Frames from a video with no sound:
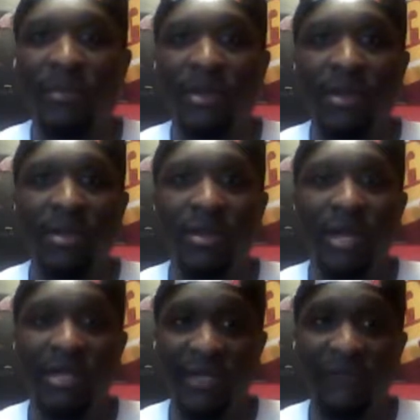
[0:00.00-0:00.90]
He looked like
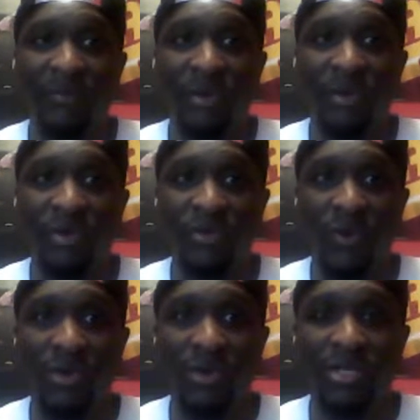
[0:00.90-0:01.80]
a different Paul
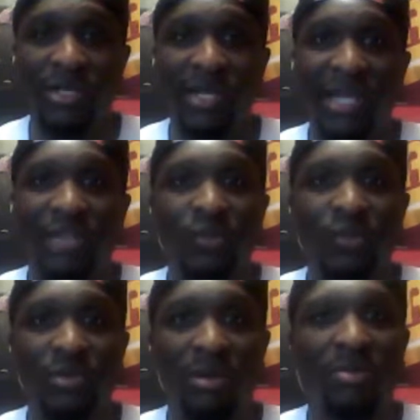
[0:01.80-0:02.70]
George. He looked like that
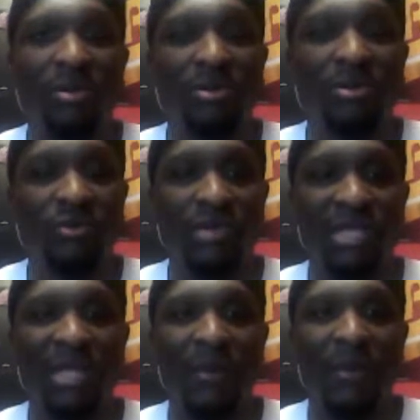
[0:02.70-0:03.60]
superstar Paul George
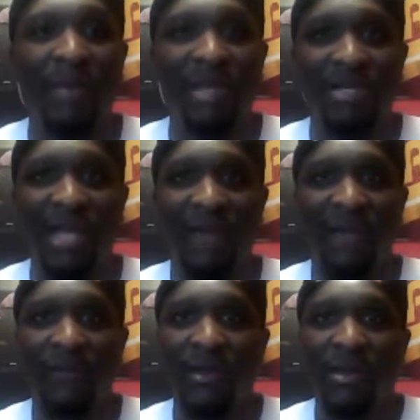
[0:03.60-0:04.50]
that's coming back to life.